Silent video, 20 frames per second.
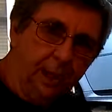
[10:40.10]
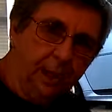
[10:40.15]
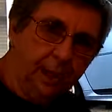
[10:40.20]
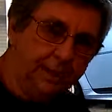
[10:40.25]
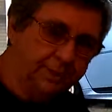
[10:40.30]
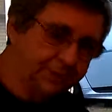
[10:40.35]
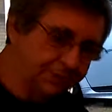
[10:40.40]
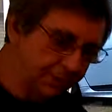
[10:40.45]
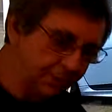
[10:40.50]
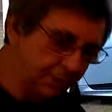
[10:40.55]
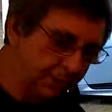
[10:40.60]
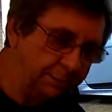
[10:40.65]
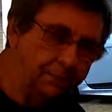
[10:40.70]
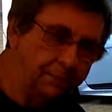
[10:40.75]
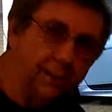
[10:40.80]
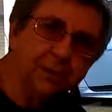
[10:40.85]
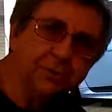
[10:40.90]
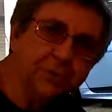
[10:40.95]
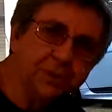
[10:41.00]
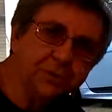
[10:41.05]
I just thought I'd
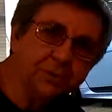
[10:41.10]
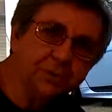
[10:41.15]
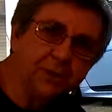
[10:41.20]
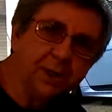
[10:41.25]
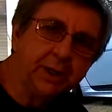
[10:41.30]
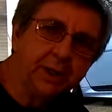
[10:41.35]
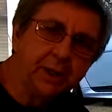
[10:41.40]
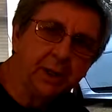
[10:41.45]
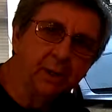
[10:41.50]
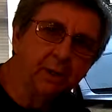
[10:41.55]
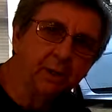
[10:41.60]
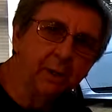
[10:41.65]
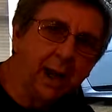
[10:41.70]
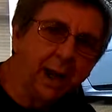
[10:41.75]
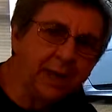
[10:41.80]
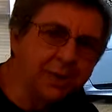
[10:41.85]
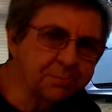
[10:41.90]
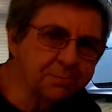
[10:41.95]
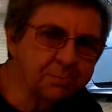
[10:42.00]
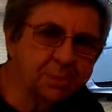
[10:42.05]
make this video.
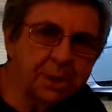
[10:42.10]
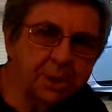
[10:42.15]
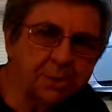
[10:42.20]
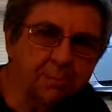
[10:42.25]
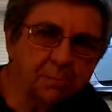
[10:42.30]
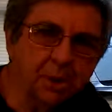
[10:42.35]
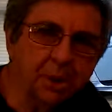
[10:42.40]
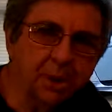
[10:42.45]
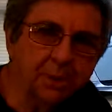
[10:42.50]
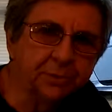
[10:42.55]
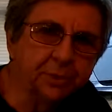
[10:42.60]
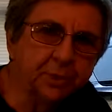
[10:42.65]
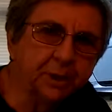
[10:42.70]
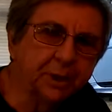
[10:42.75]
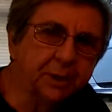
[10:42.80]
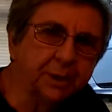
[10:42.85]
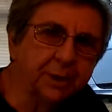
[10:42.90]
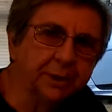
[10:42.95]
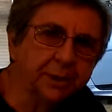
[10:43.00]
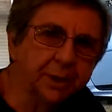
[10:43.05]
I spent a month
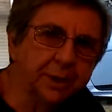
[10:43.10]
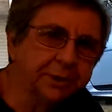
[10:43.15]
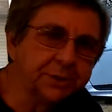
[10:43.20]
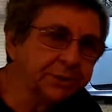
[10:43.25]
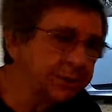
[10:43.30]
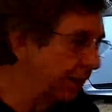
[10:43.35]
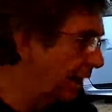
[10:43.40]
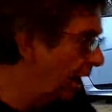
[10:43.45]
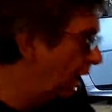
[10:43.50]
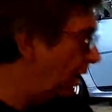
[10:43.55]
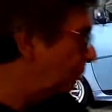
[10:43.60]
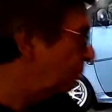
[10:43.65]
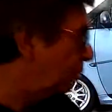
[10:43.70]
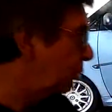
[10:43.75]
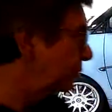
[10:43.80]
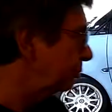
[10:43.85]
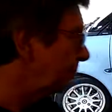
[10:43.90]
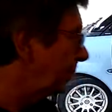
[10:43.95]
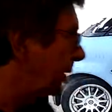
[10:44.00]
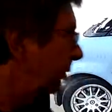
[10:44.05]
looking at this and I almost